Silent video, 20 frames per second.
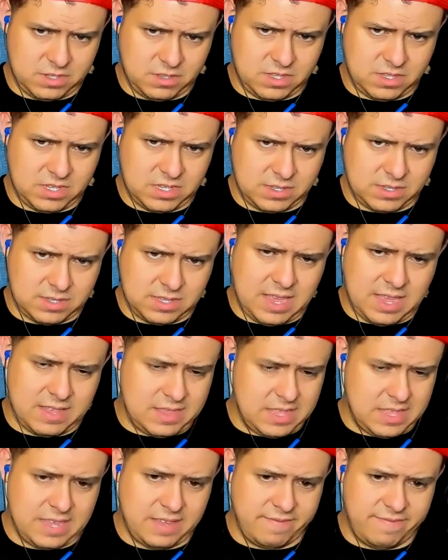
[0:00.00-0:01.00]
This is
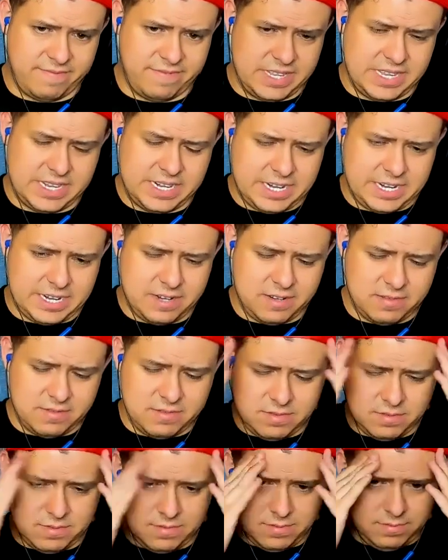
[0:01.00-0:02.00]
that, like, flooded
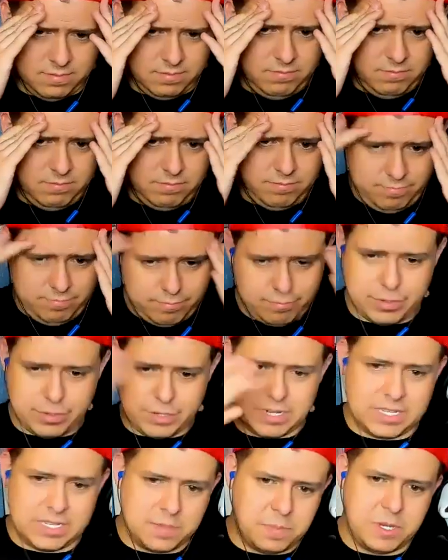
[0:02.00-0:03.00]

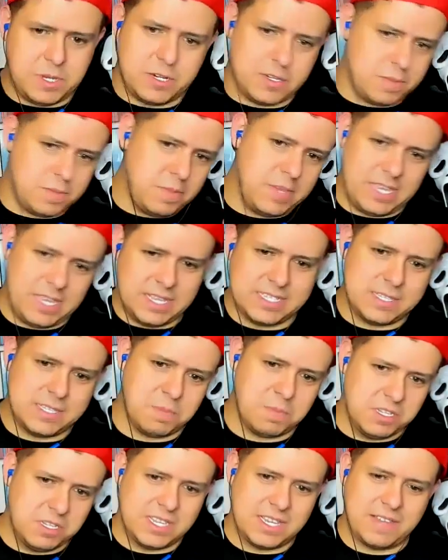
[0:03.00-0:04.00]
Britney Spears Me Against the
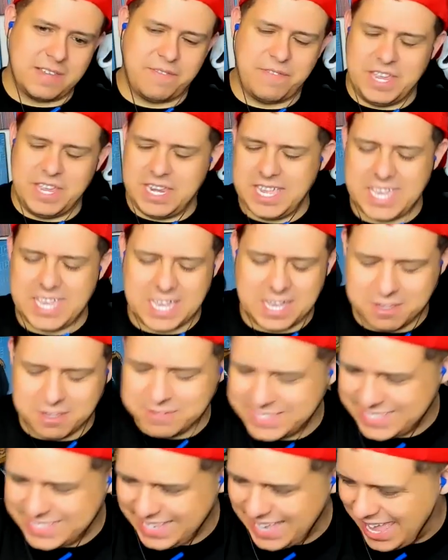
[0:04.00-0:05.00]
Music video
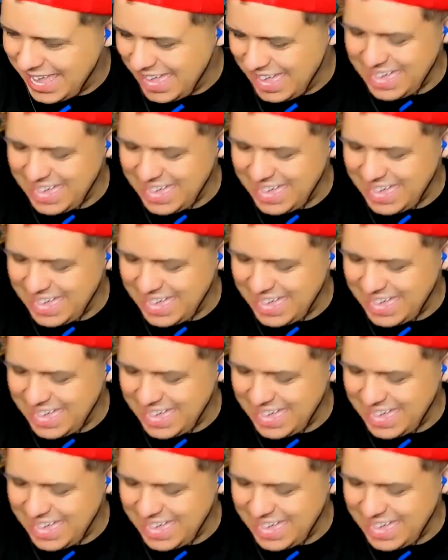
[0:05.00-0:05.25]
set.